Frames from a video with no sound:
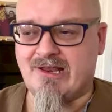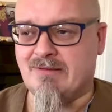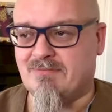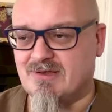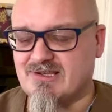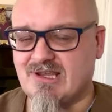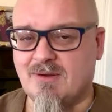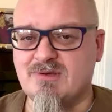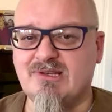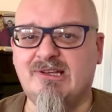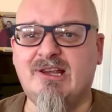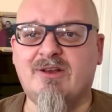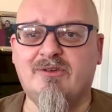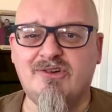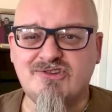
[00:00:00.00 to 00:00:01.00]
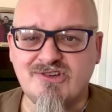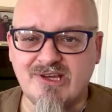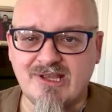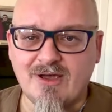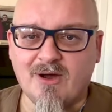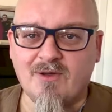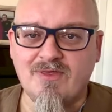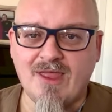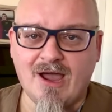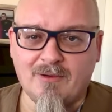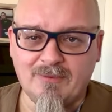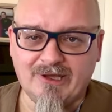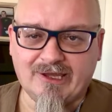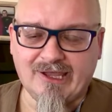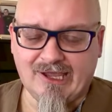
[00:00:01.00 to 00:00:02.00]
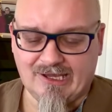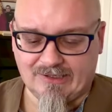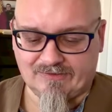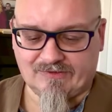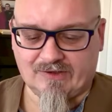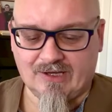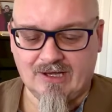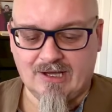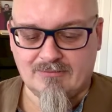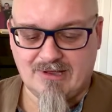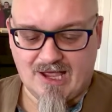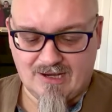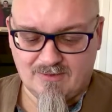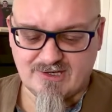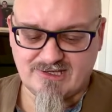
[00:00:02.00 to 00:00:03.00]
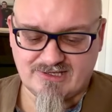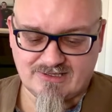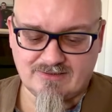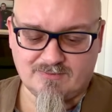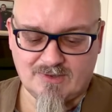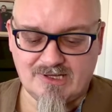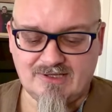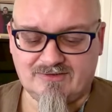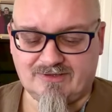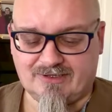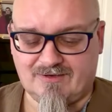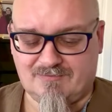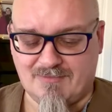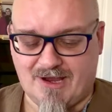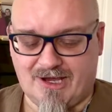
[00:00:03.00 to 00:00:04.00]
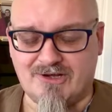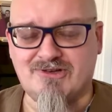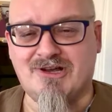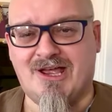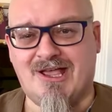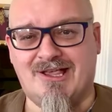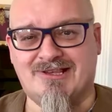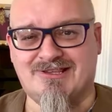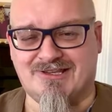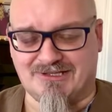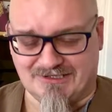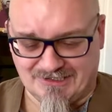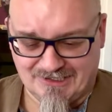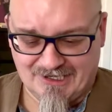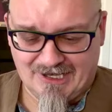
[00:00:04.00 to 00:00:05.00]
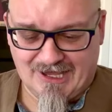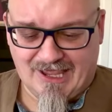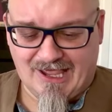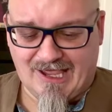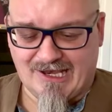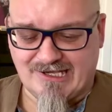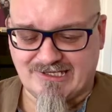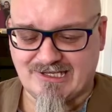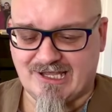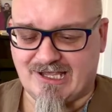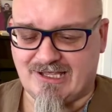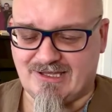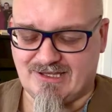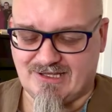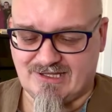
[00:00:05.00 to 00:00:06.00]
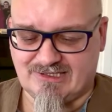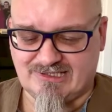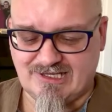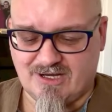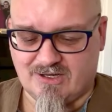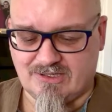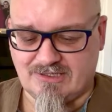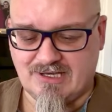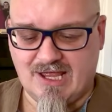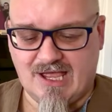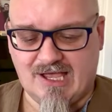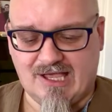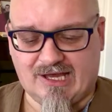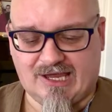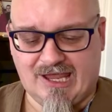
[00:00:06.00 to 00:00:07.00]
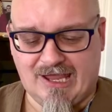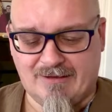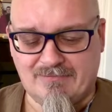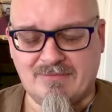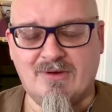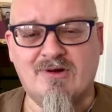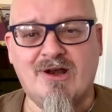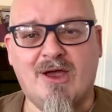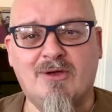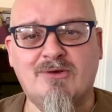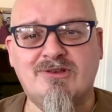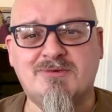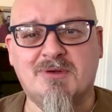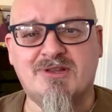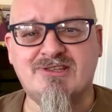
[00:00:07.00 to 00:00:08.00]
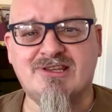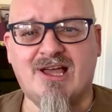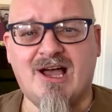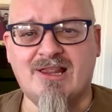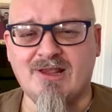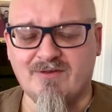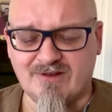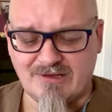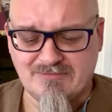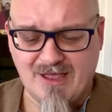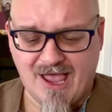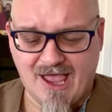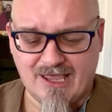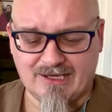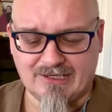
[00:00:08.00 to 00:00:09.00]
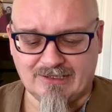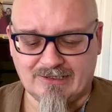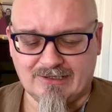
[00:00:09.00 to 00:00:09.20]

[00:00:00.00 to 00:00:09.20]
busy. I was leading a retreat on that weekend, but I was willing to give my address, and Dion came round with a lovely bag